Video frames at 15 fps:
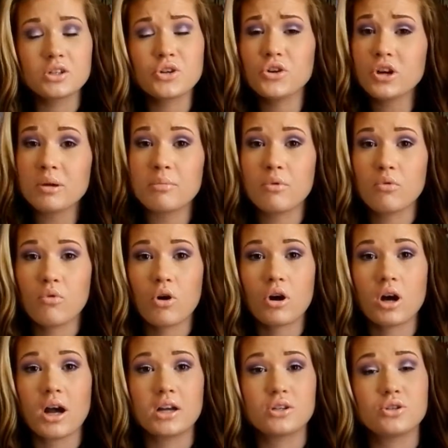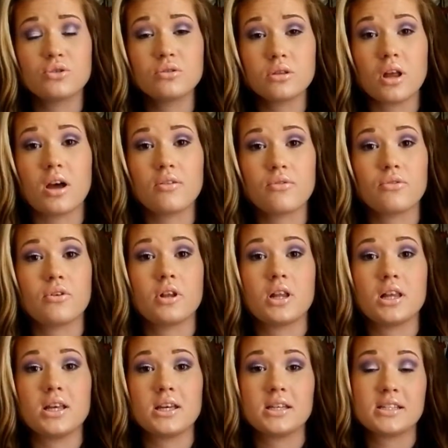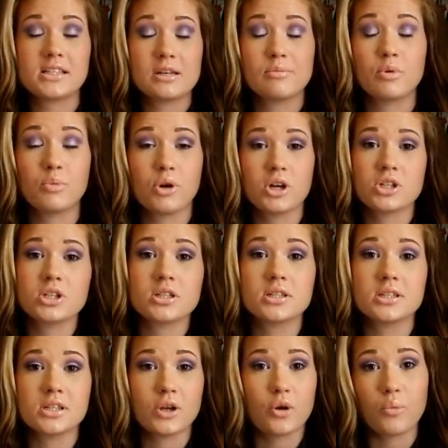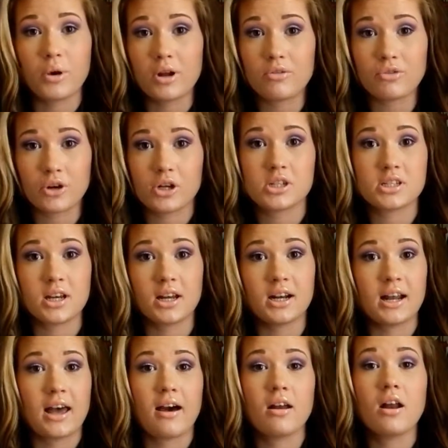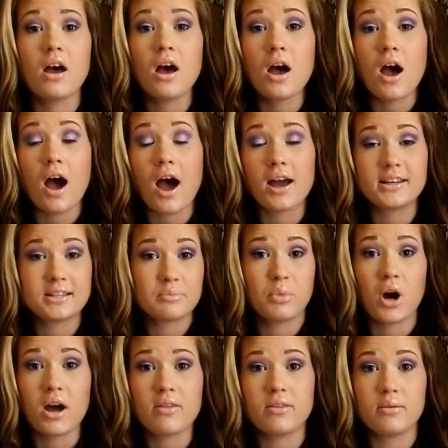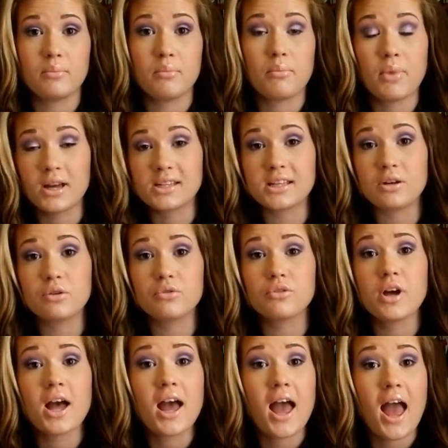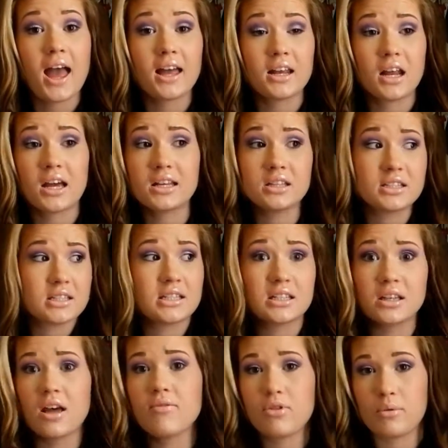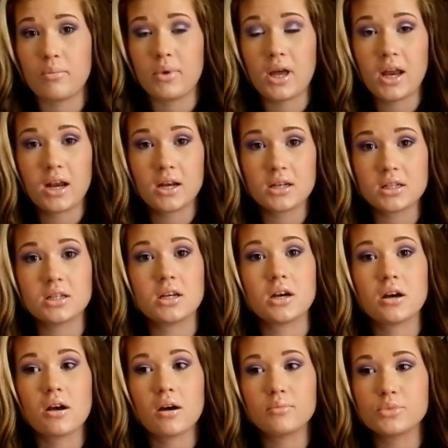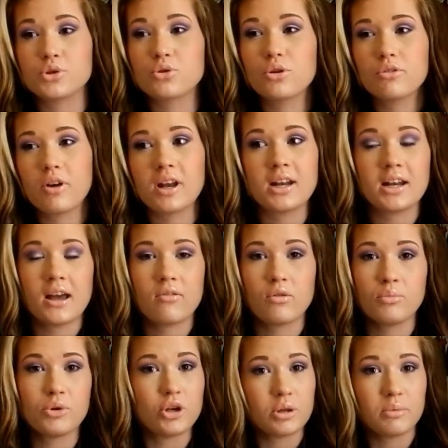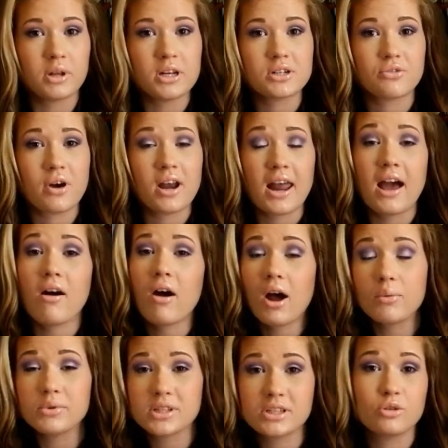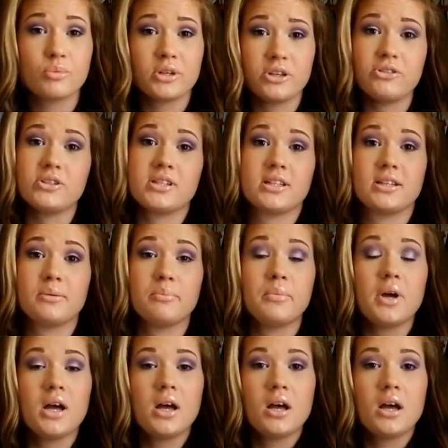Don't get me wrong, I do love the Sigma brushes. You know, when I first started out, I did buy them myself and I did love them, and I'm sure if I didn't have the Beauty Blender right now, I would still be using them.